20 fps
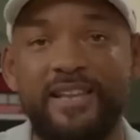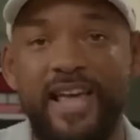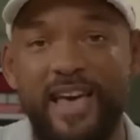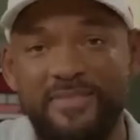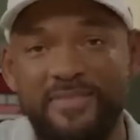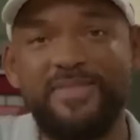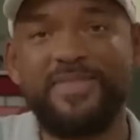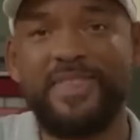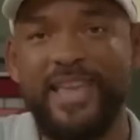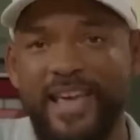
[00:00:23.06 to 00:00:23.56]
that
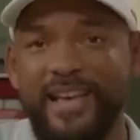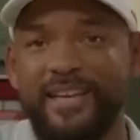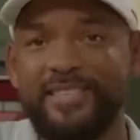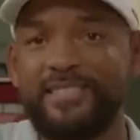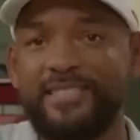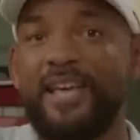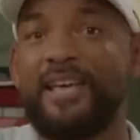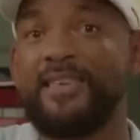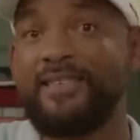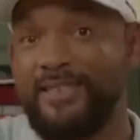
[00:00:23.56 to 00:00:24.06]

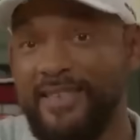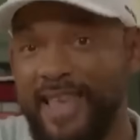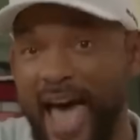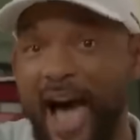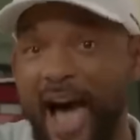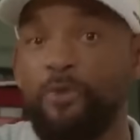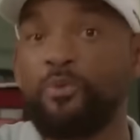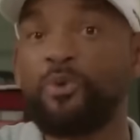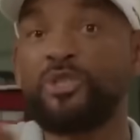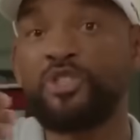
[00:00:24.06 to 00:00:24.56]
thinks
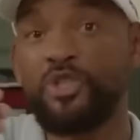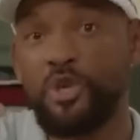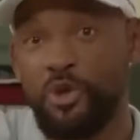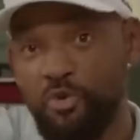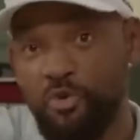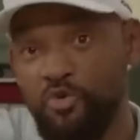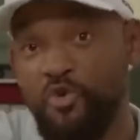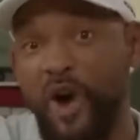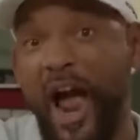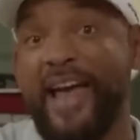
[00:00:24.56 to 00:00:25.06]
that was the
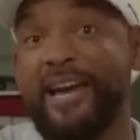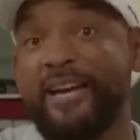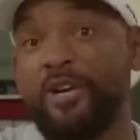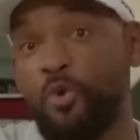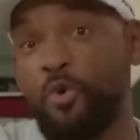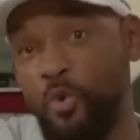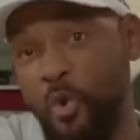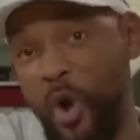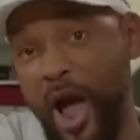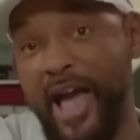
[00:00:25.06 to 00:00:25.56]
right
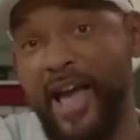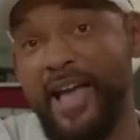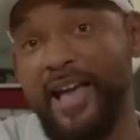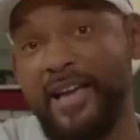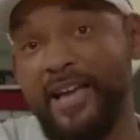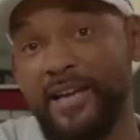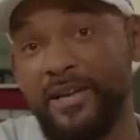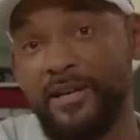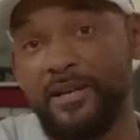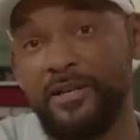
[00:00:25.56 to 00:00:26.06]

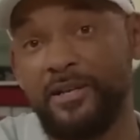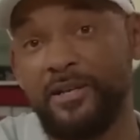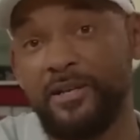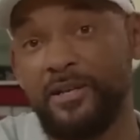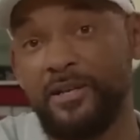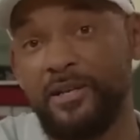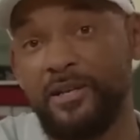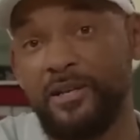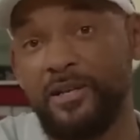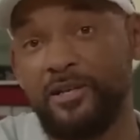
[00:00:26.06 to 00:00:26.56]
way
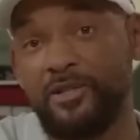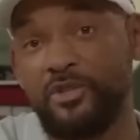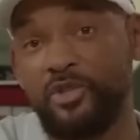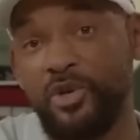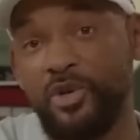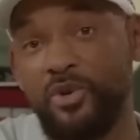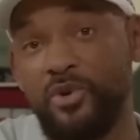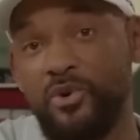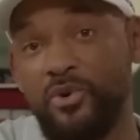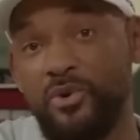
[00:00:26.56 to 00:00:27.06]

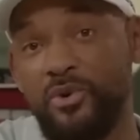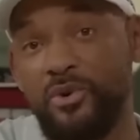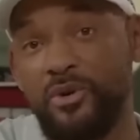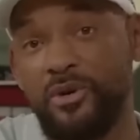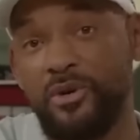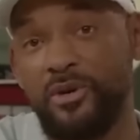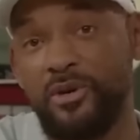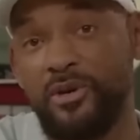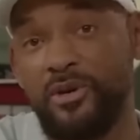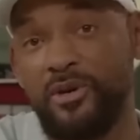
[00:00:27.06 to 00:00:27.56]
to
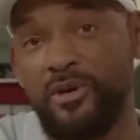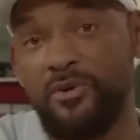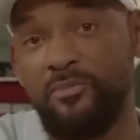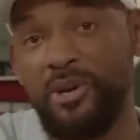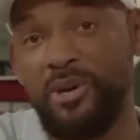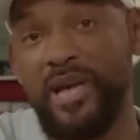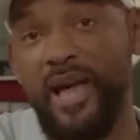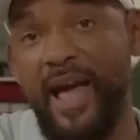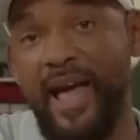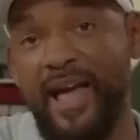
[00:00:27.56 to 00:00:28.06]

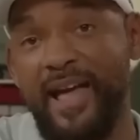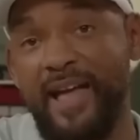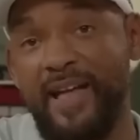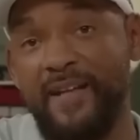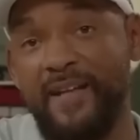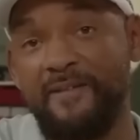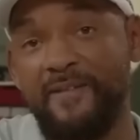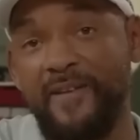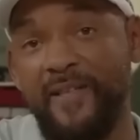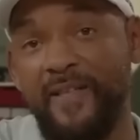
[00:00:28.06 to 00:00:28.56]

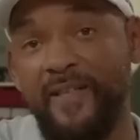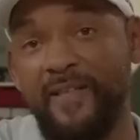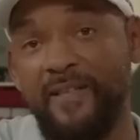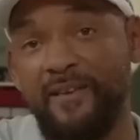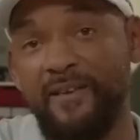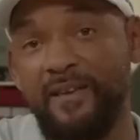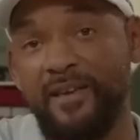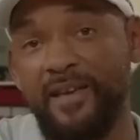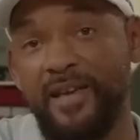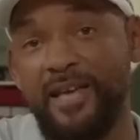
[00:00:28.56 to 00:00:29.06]
behave
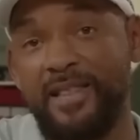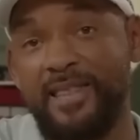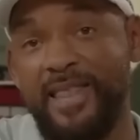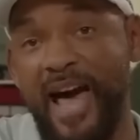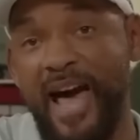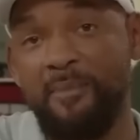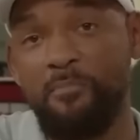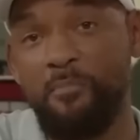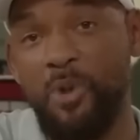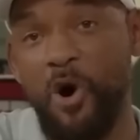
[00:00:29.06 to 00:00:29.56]
in
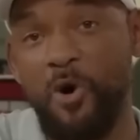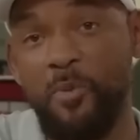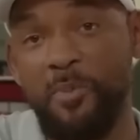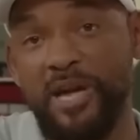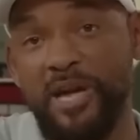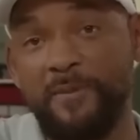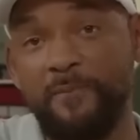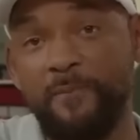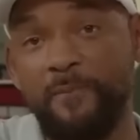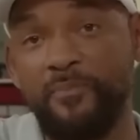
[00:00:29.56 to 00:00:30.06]
that
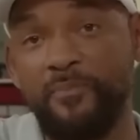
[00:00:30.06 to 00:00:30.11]
moment.